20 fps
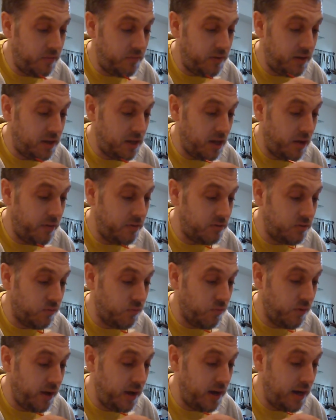video. It was a
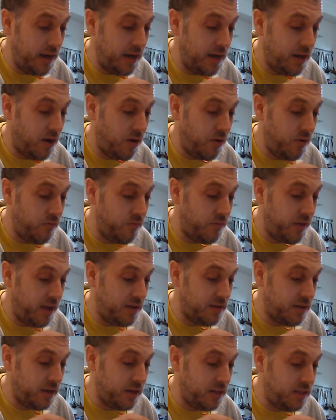really long
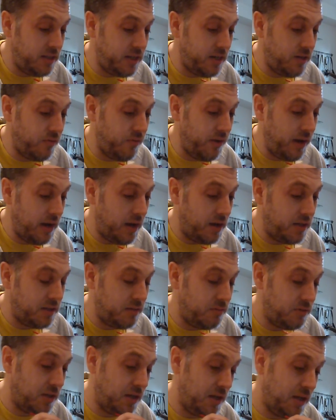vid, and I didn't realise
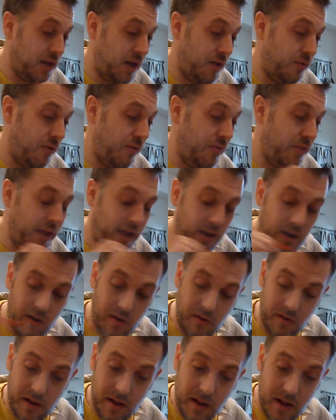it was going to go on that
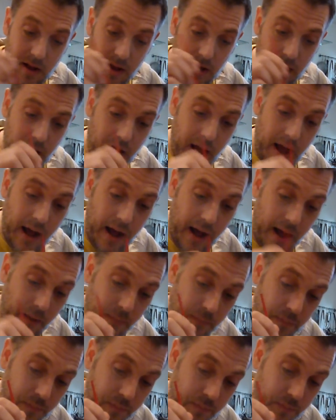long.
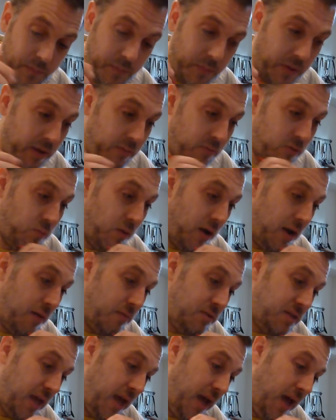But it was while I
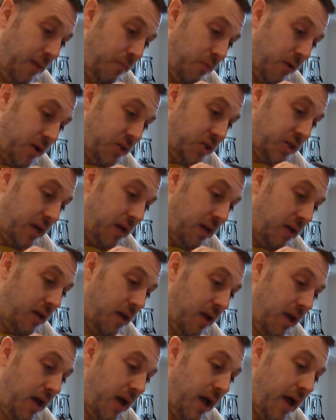was airbrushing,
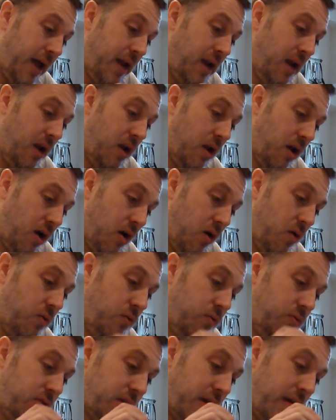and
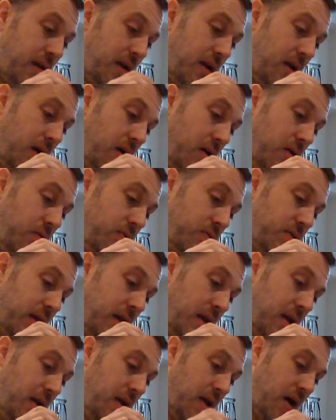loads and loads
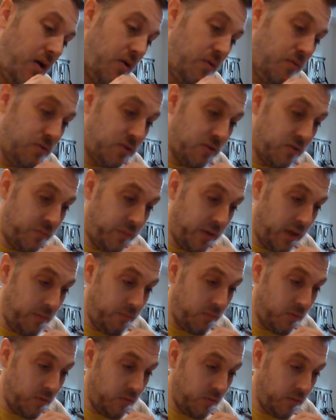and loads of
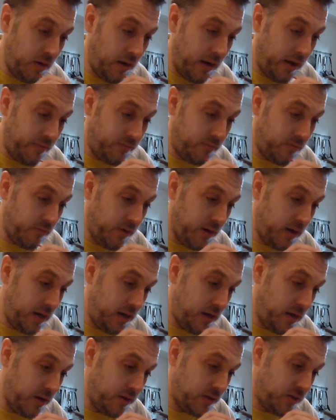people left really
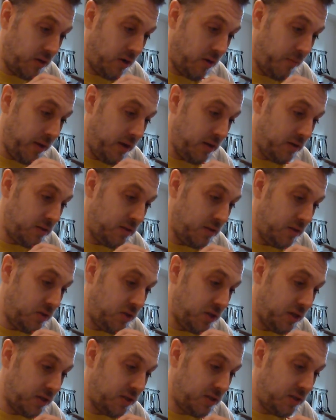nice comments that
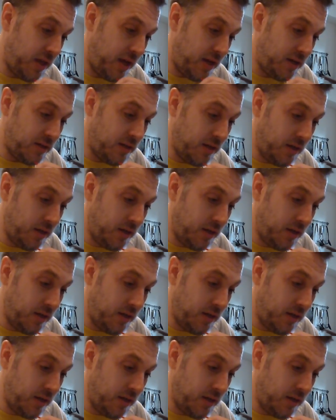just said,